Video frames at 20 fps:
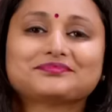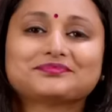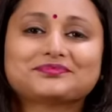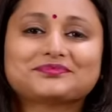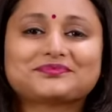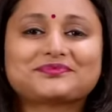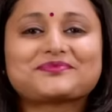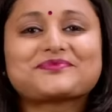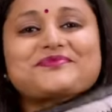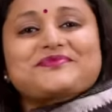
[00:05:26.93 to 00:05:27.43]

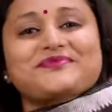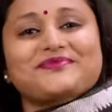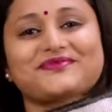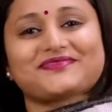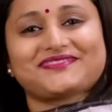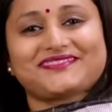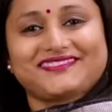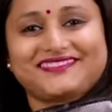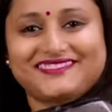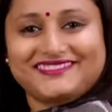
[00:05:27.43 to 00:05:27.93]

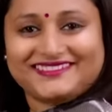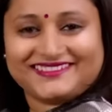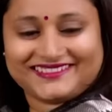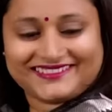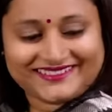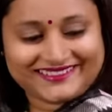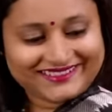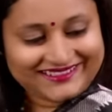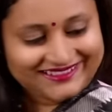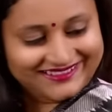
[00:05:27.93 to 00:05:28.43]

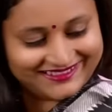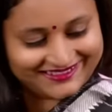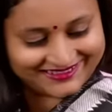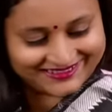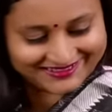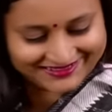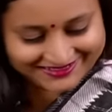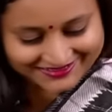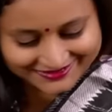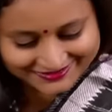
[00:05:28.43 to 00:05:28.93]

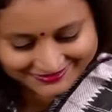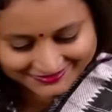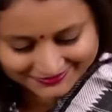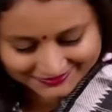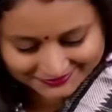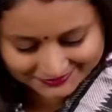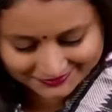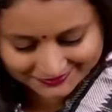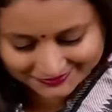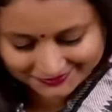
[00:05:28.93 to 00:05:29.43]

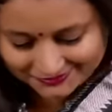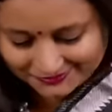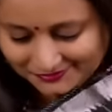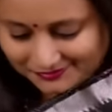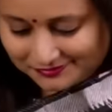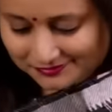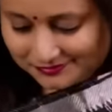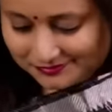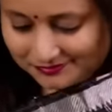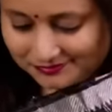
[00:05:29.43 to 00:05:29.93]

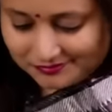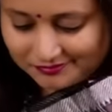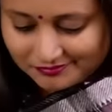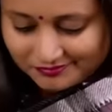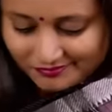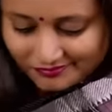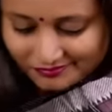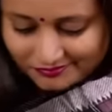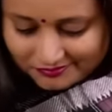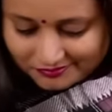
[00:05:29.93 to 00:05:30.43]

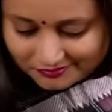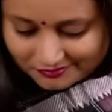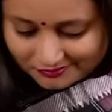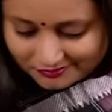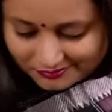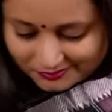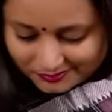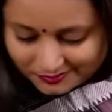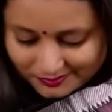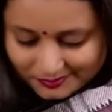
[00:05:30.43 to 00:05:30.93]

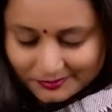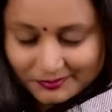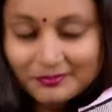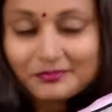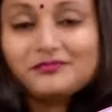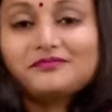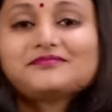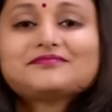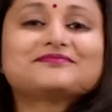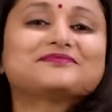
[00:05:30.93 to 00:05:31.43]

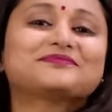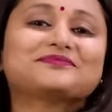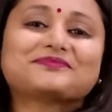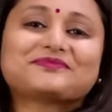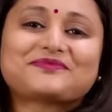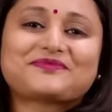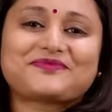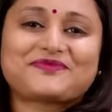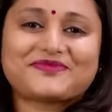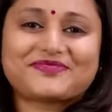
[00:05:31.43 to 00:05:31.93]

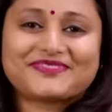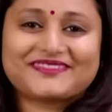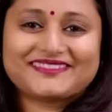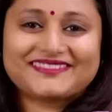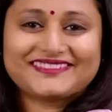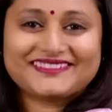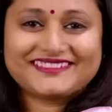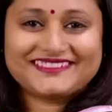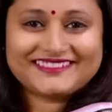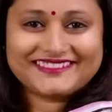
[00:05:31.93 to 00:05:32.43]

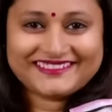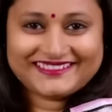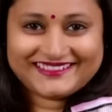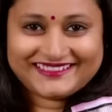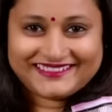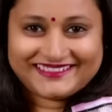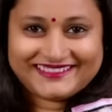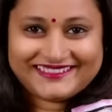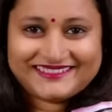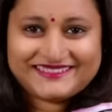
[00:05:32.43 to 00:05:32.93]

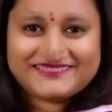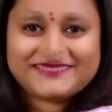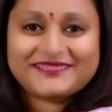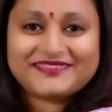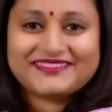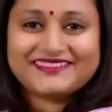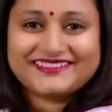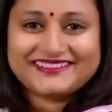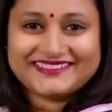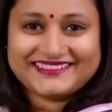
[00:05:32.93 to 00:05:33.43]
No one is speaking in this clip.